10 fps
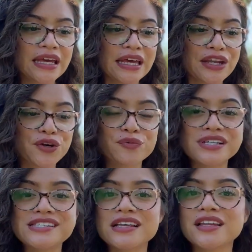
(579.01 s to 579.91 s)
inner
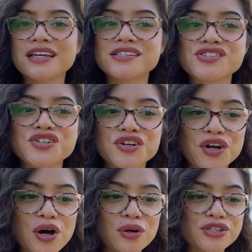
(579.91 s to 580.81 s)
resilience to
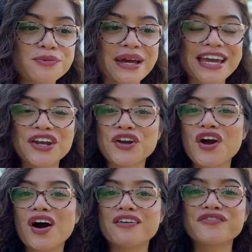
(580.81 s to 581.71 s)
grow, to my inner
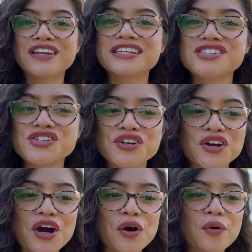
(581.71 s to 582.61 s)
confidence to
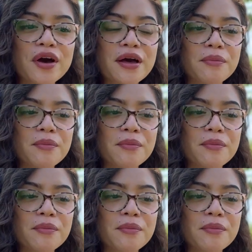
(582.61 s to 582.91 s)
grow,